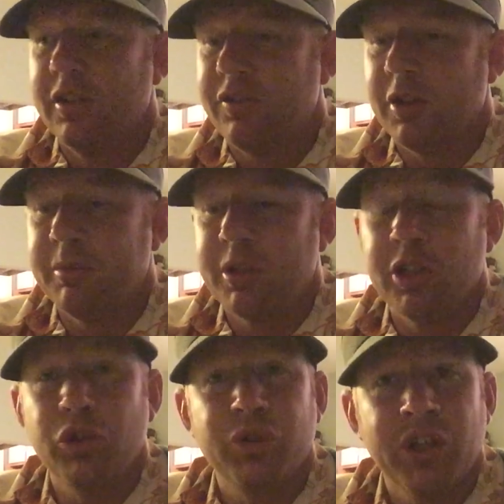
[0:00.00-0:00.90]
from a
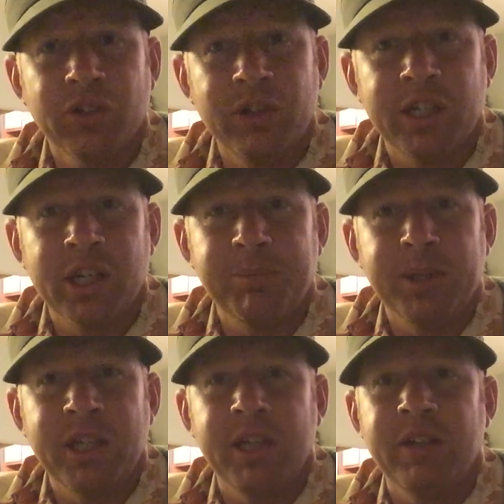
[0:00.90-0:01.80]
utility
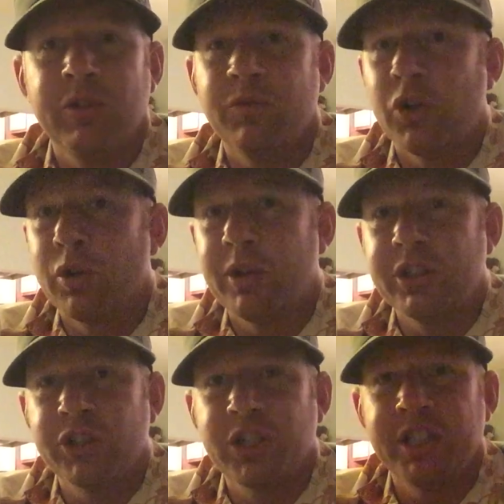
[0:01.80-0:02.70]
company, voter
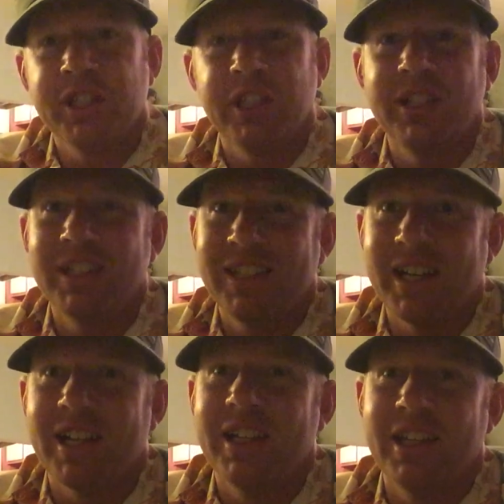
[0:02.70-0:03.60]
registration,
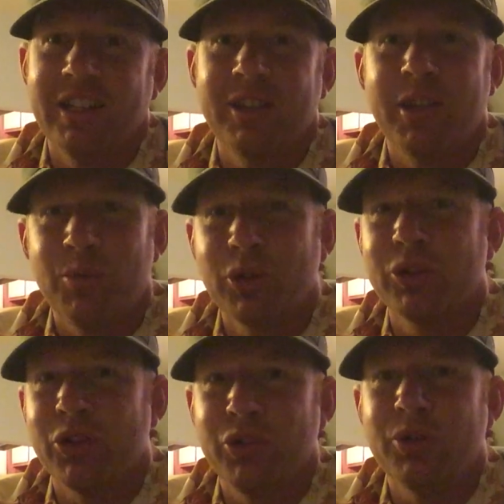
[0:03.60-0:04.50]
yeah, and they will
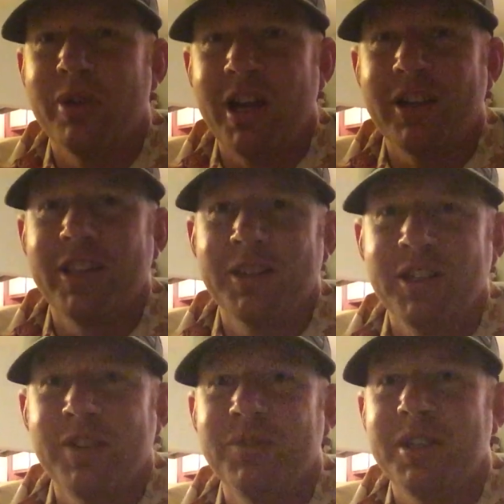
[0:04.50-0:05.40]
turn you around at the
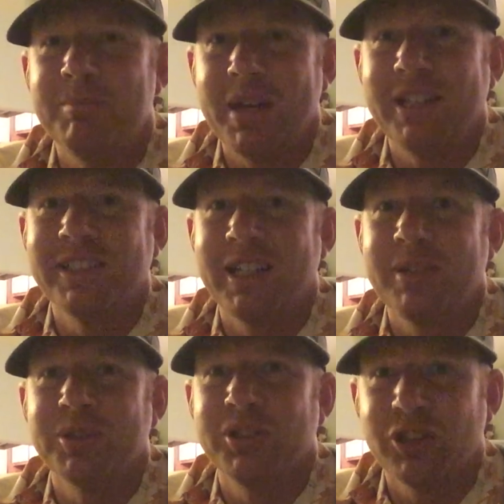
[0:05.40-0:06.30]
DMV many
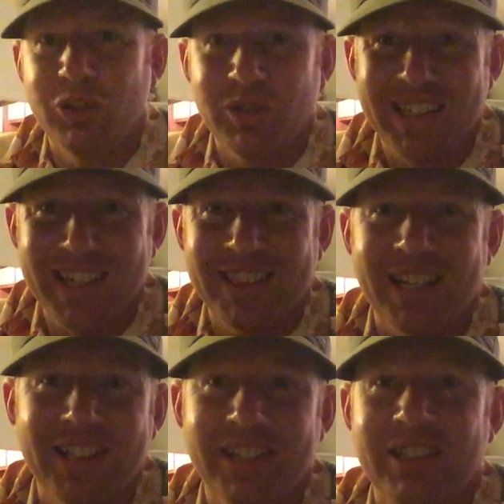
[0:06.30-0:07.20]
times until you get
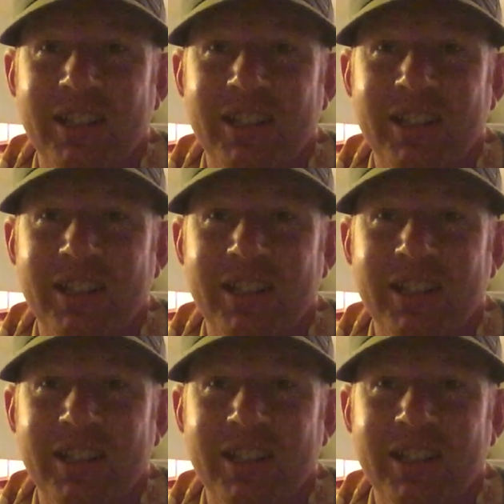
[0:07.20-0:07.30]
that